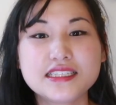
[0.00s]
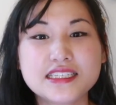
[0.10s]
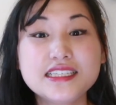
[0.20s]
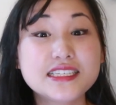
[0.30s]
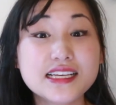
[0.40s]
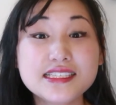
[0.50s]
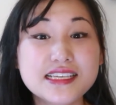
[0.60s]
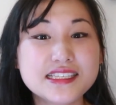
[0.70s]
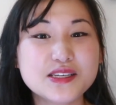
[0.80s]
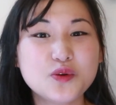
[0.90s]
She does
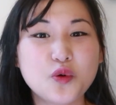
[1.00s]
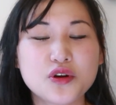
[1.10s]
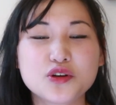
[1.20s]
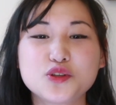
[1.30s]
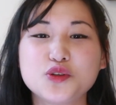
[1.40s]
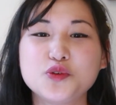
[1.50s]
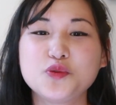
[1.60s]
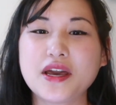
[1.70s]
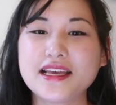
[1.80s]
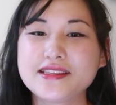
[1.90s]
this in order
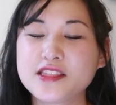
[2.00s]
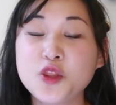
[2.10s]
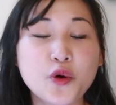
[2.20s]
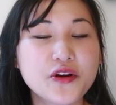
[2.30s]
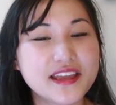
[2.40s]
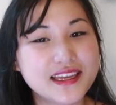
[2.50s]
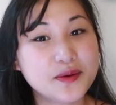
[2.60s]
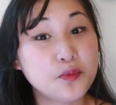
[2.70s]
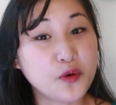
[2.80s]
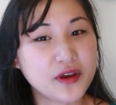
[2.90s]
to lure
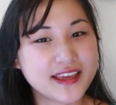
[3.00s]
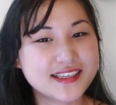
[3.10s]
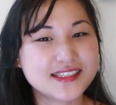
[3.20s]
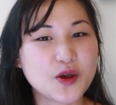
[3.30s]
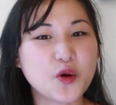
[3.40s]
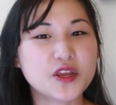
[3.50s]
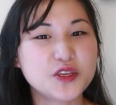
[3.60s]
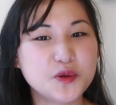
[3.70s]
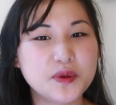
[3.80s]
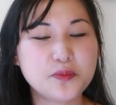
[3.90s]
in boys or
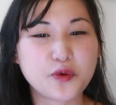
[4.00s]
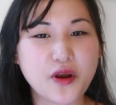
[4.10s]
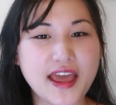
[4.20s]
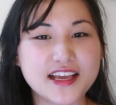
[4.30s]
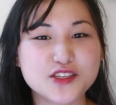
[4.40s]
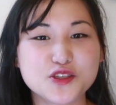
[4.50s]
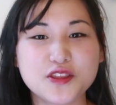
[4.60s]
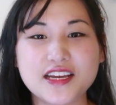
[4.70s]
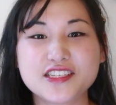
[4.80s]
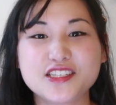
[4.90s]
human prey so
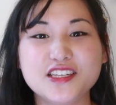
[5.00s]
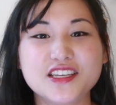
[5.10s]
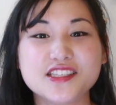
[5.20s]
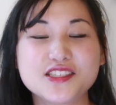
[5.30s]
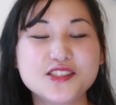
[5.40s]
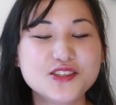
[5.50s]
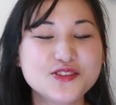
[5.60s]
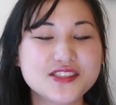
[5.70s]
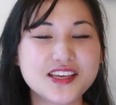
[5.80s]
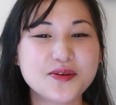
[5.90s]
that she can
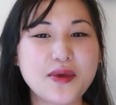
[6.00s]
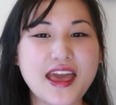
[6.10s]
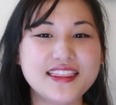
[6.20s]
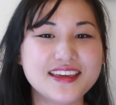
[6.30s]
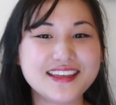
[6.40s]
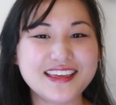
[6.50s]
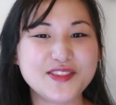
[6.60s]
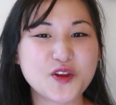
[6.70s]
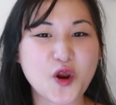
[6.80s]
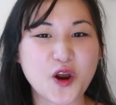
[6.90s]
seduce them and then
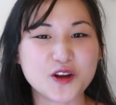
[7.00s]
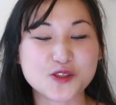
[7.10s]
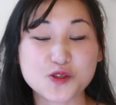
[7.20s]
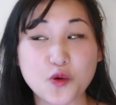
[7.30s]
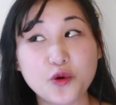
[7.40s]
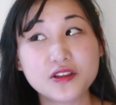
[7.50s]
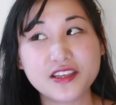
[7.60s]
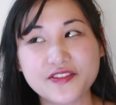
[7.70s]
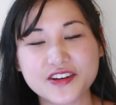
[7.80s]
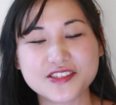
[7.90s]
eat their hearts or
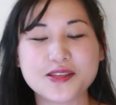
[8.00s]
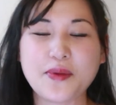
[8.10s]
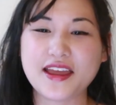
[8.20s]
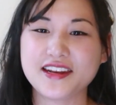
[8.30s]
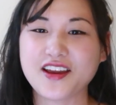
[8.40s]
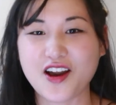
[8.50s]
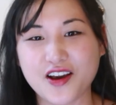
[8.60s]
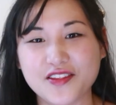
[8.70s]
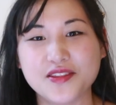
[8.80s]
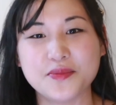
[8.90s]
livers depending
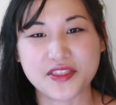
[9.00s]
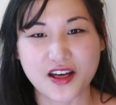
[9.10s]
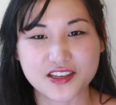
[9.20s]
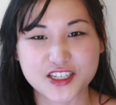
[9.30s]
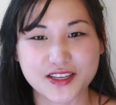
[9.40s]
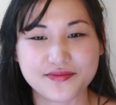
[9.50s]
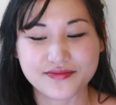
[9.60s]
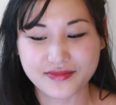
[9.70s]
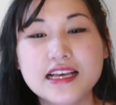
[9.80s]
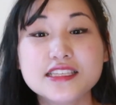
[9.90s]
on the mythology.
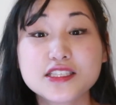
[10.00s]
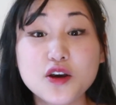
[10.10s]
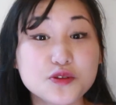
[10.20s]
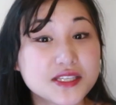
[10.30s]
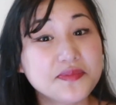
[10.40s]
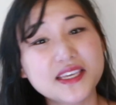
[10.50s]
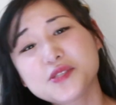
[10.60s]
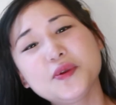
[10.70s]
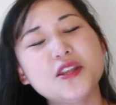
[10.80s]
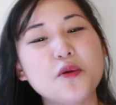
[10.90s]
So, some
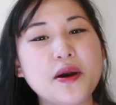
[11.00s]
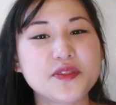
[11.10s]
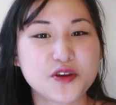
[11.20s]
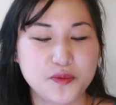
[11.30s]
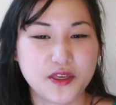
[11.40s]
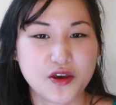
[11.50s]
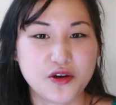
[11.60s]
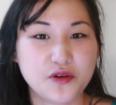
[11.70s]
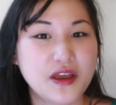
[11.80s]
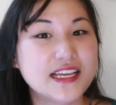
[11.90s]
things we know about the
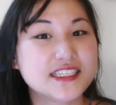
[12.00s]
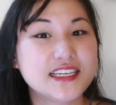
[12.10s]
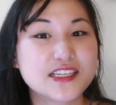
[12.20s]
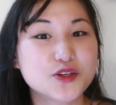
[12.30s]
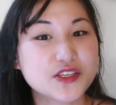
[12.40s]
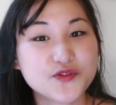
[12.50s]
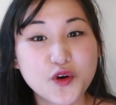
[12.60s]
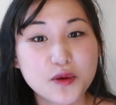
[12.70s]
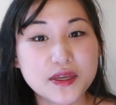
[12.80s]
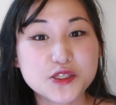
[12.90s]
Gumiho. She can
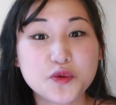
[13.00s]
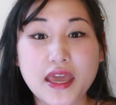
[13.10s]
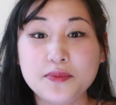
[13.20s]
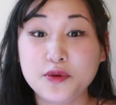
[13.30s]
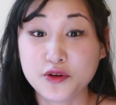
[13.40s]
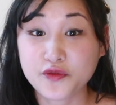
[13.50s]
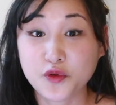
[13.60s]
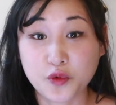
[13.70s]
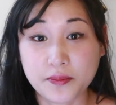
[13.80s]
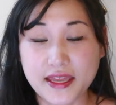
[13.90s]
transform into a
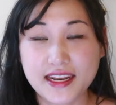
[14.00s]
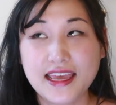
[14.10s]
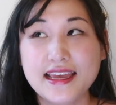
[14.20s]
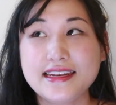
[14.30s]
beautiful woman.